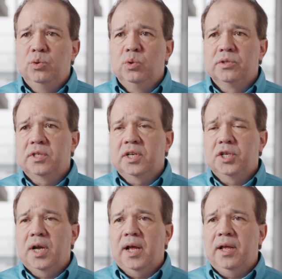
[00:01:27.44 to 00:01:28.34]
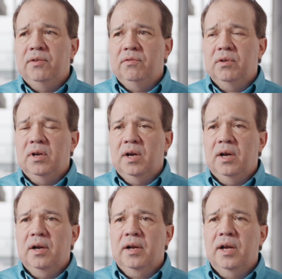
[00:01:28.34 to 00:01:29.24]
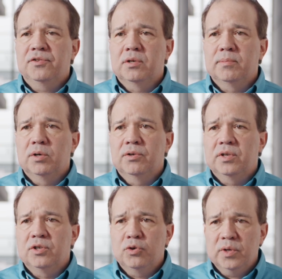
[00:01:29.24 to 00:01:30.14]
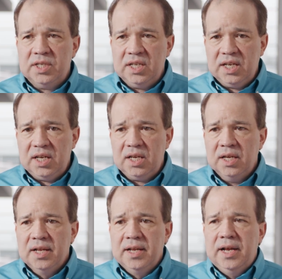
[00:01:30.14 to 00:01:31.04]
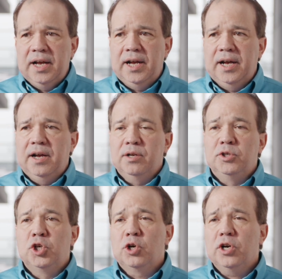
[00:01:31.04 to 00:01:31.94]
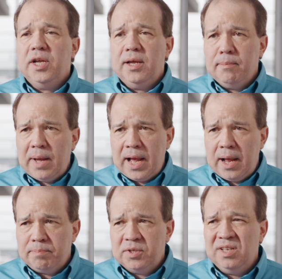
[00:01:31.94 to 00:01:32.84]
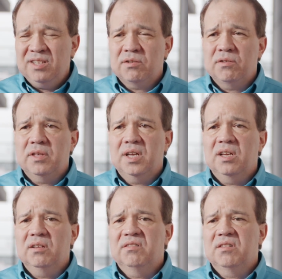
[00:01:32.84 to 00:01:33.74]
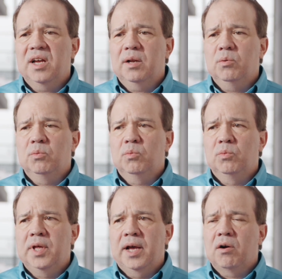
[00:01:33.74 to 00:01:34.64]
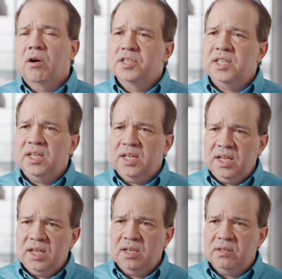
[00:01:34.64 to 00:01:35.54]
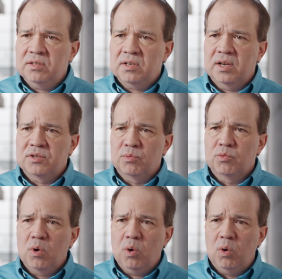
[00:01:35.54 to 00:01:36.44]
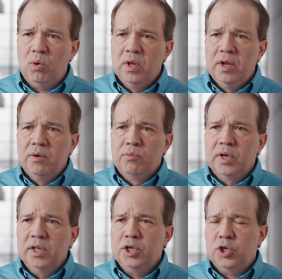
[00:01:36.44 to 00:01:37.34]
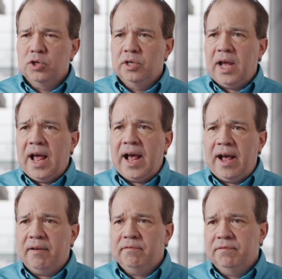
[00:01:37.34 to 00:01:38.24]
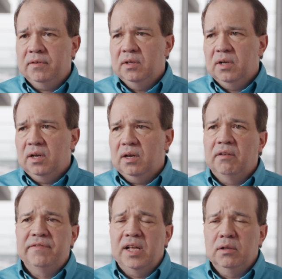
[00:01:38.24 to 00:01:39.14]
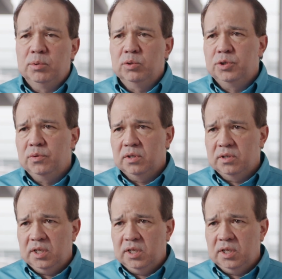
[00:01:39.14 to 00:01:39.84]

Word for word: tools such as uh, customer centricity, uh, journey maps. These are things that, that RTEs as a role really should have uh, available to their